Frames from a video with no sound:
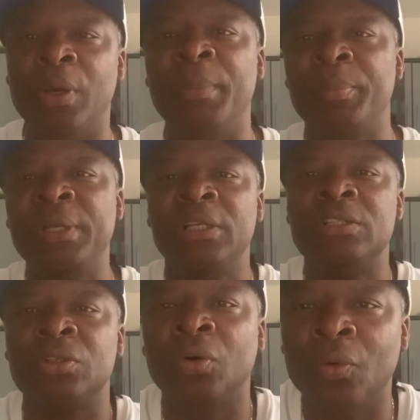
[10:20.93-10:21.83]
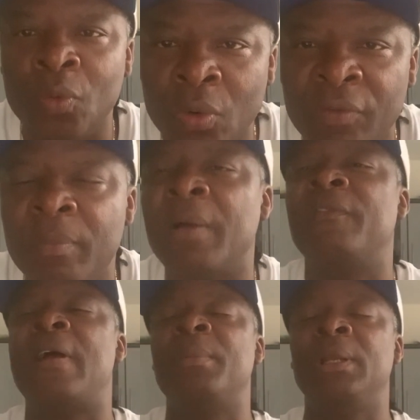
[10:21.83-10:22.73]
I'm appealing to all of my
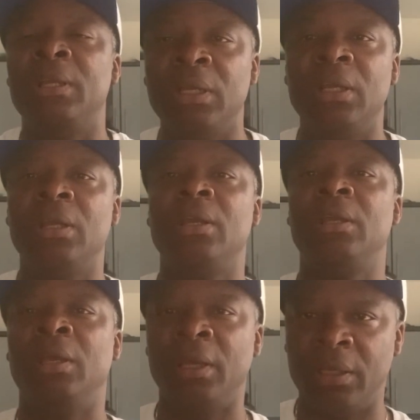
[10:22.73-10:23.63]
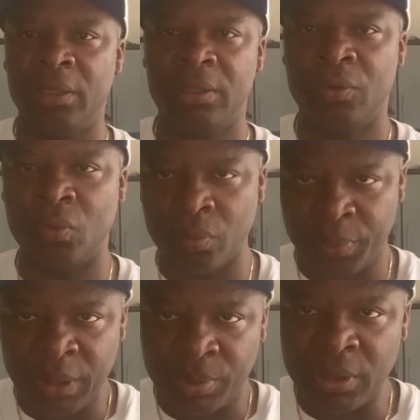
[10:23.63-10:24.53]
family, all
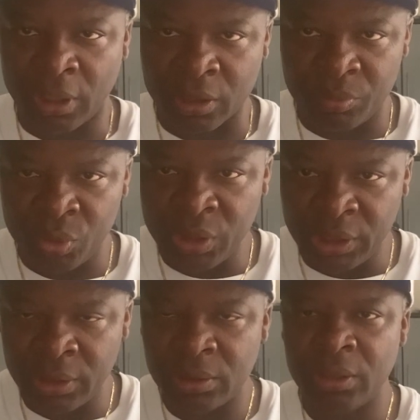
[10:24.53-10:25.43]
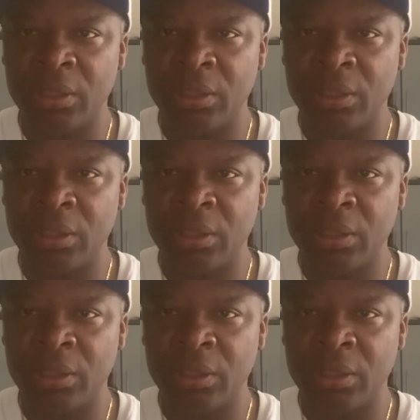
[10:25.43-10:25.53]
people in our community.